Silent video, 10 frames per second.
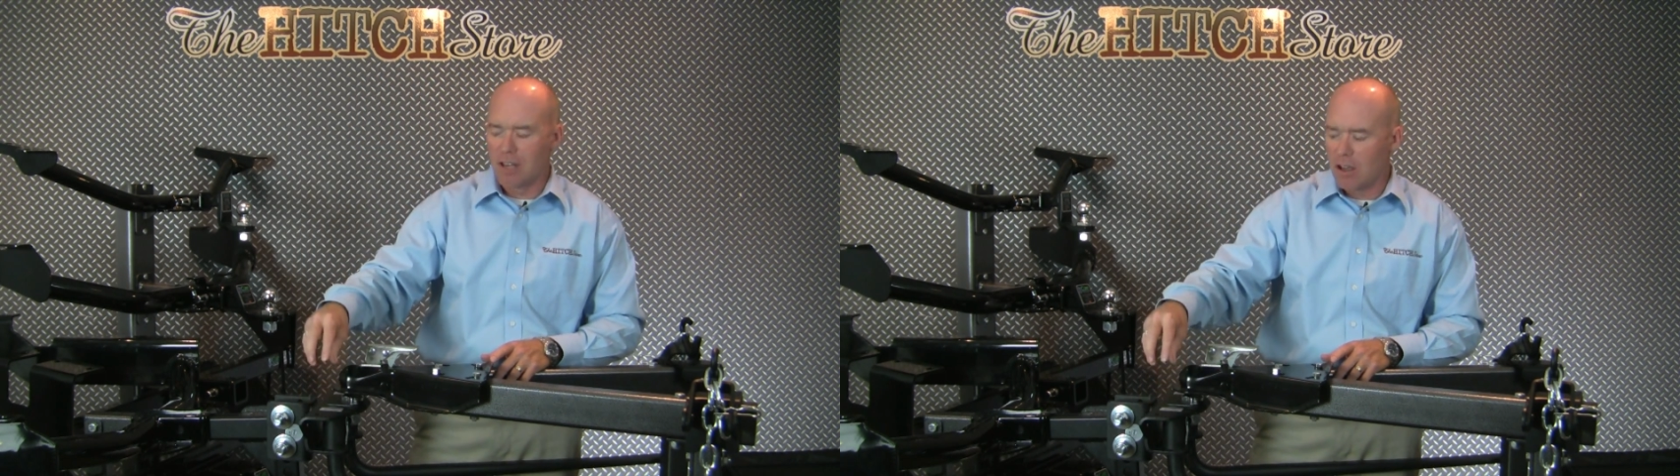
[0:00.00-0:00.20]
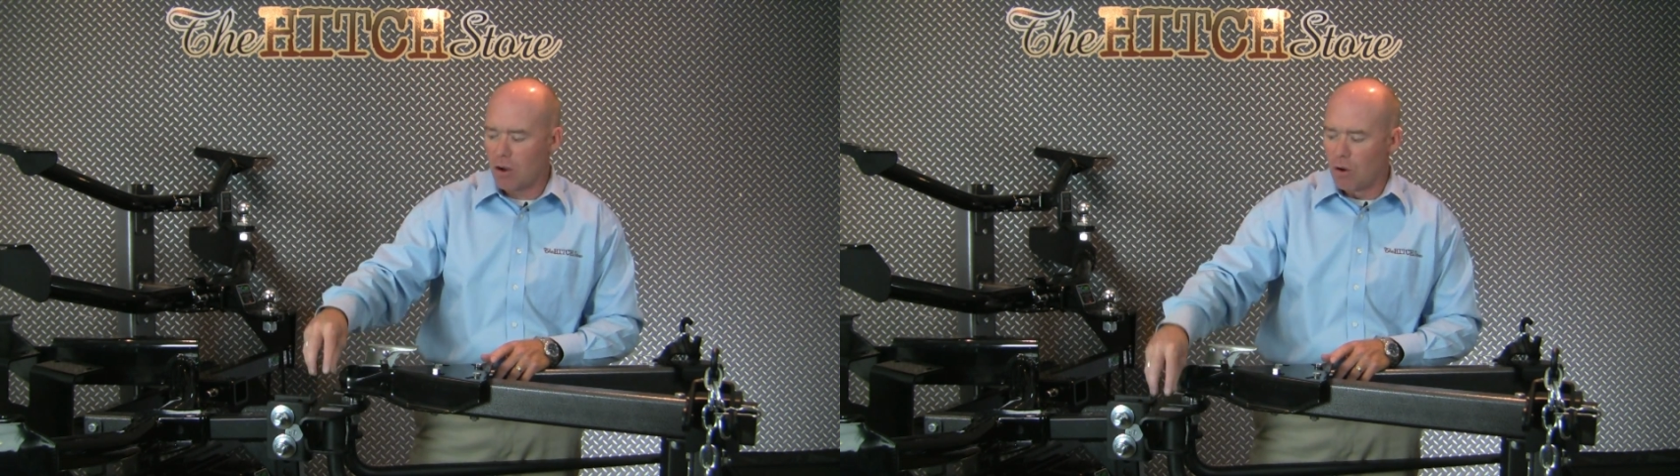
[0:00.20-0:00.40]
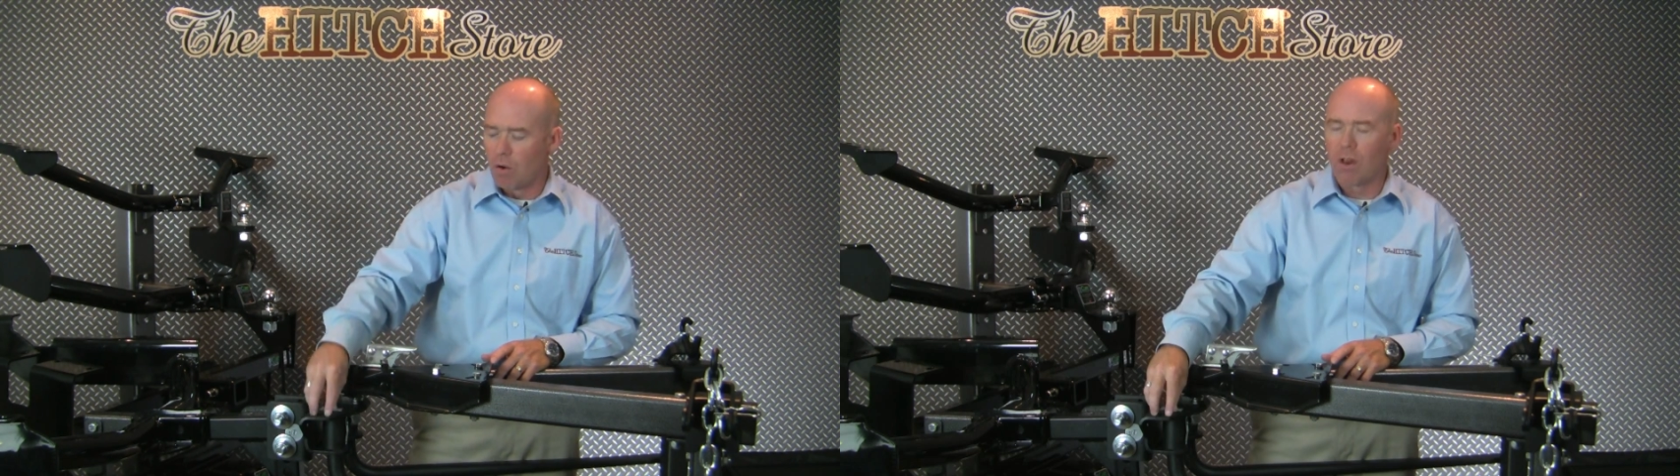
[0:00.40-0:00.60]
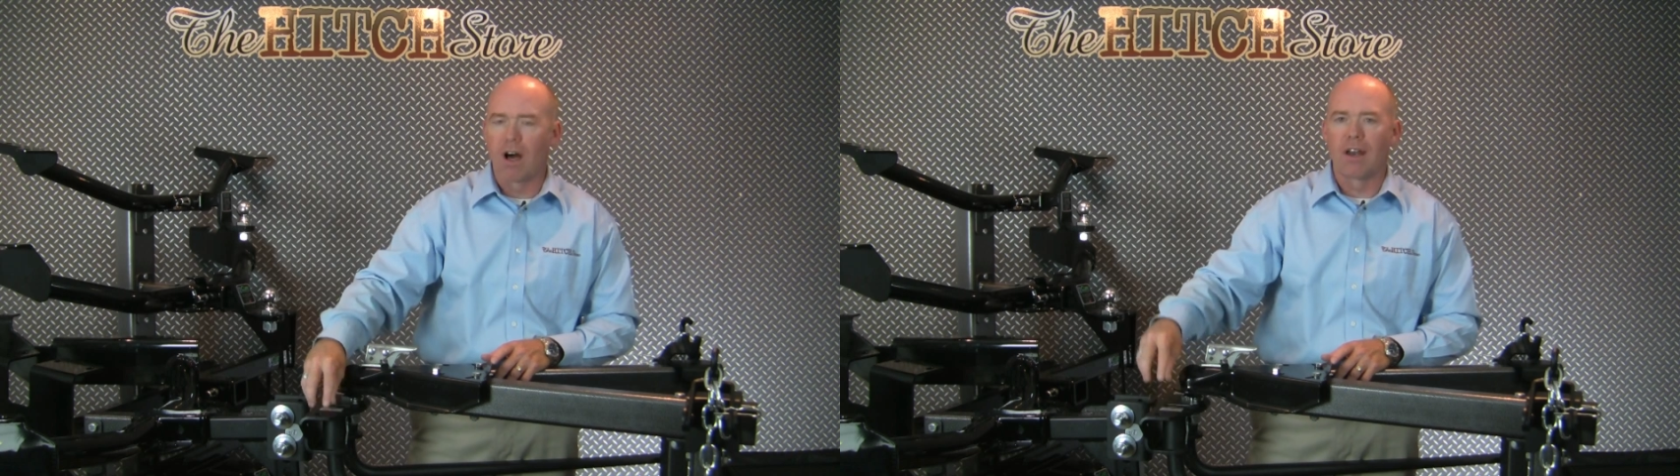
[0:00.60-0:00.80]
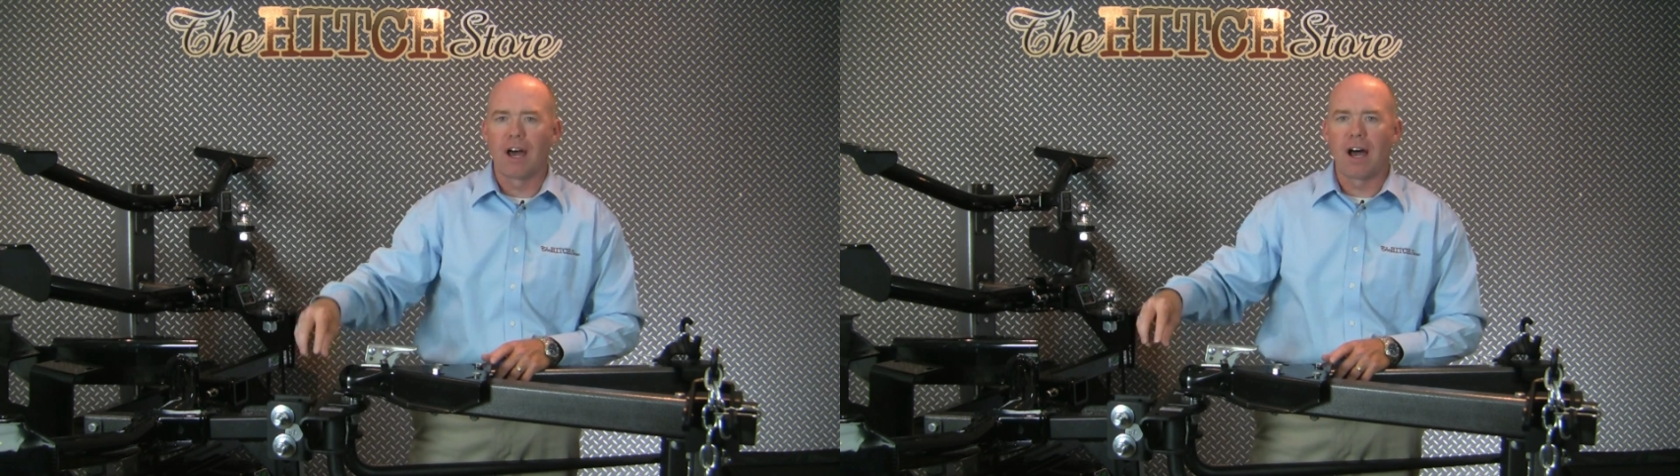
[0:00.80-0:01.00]
a hole
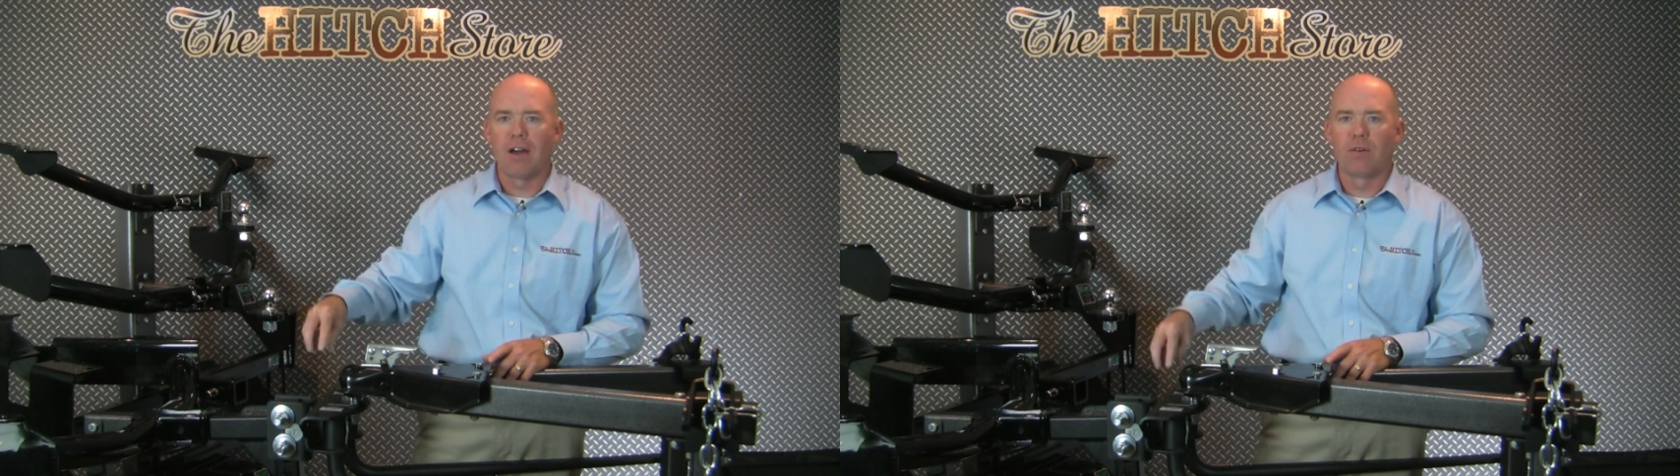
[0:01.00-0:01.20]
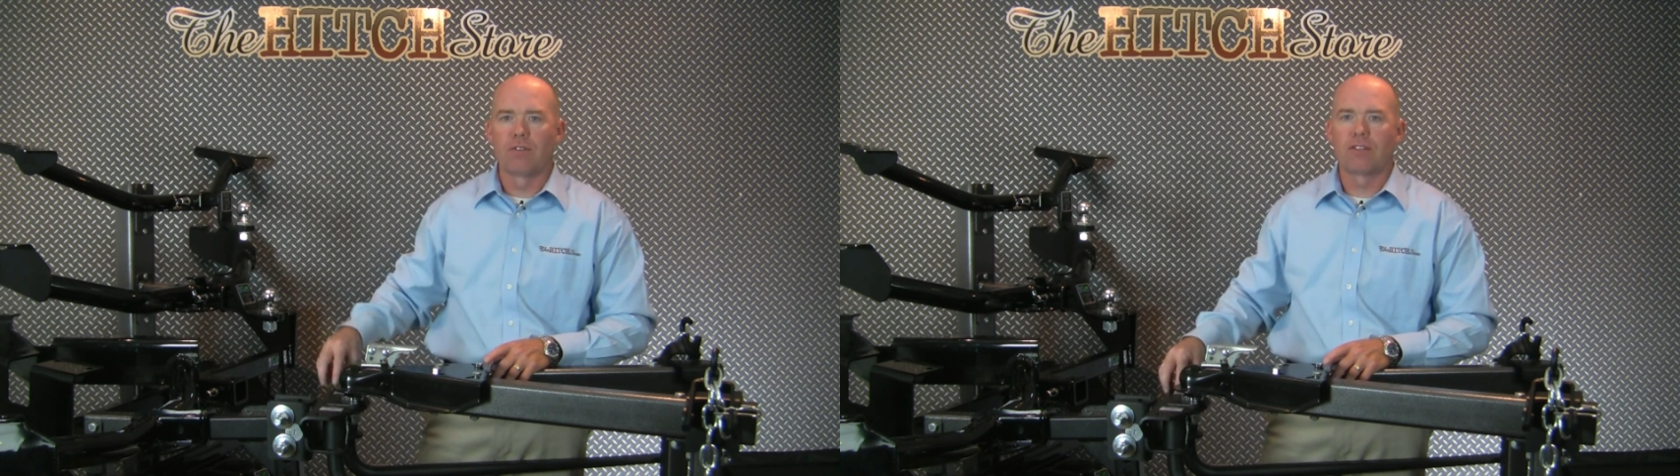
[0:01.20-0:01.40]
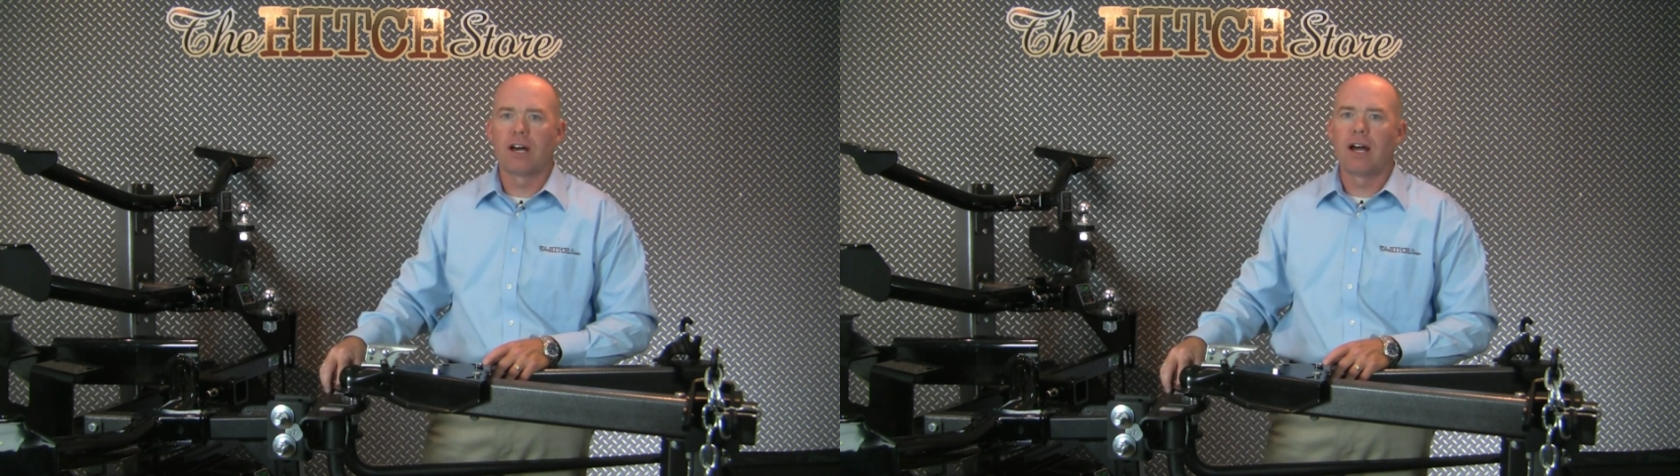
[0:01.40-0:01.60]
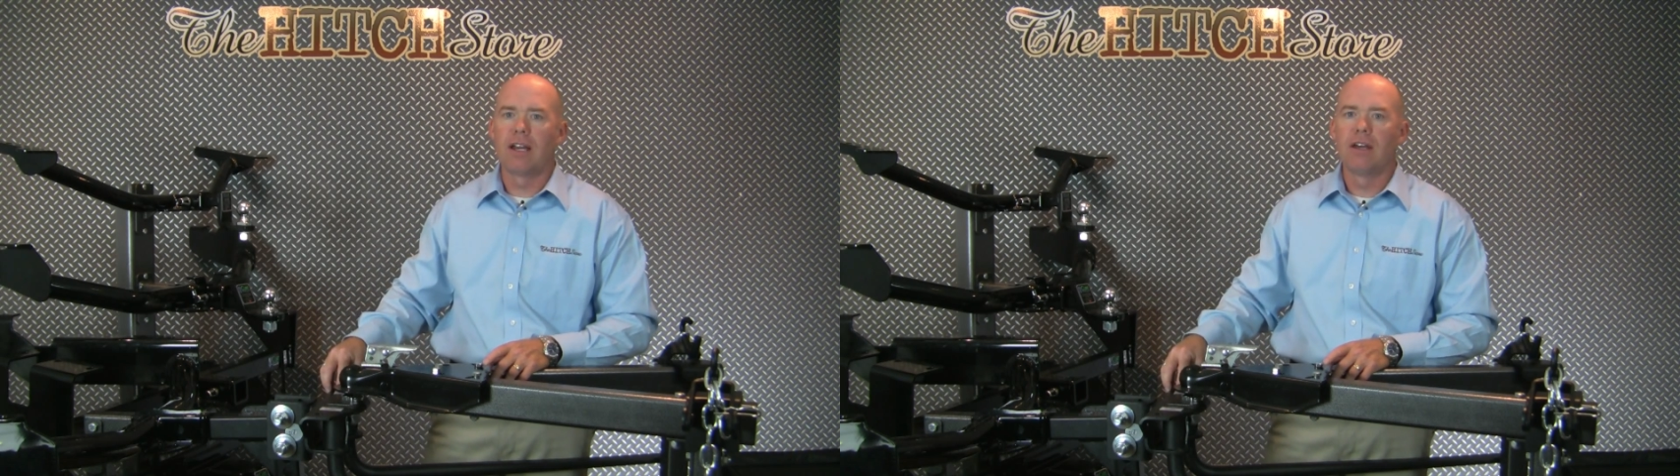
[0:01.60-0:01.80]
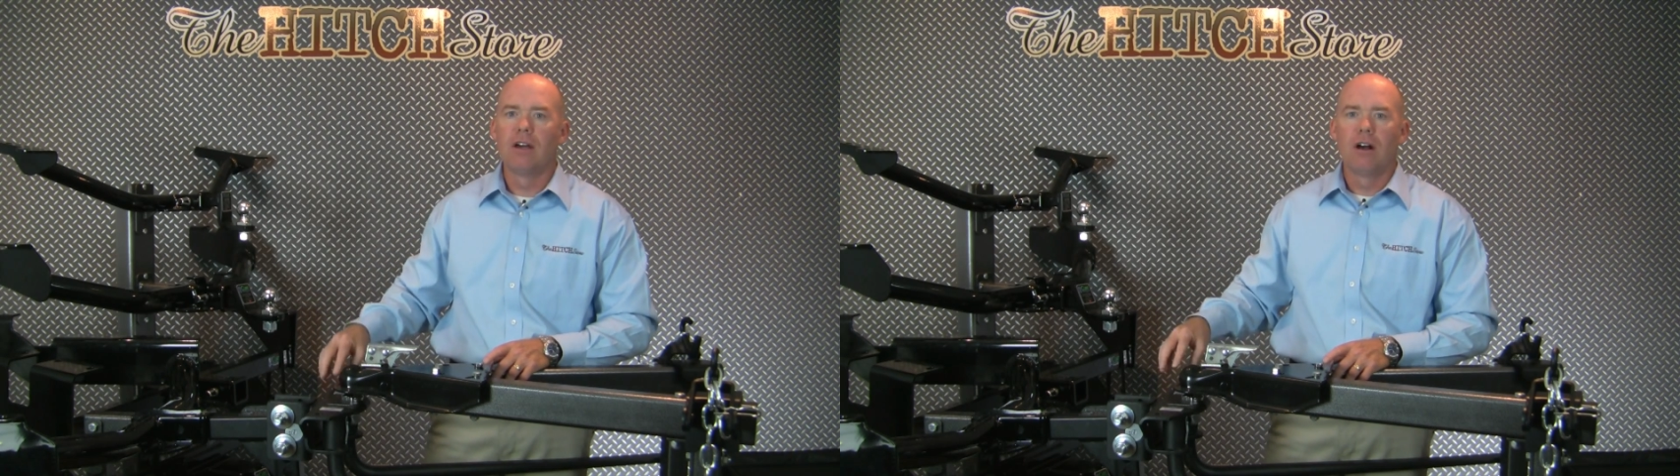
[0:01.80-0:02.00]
on either side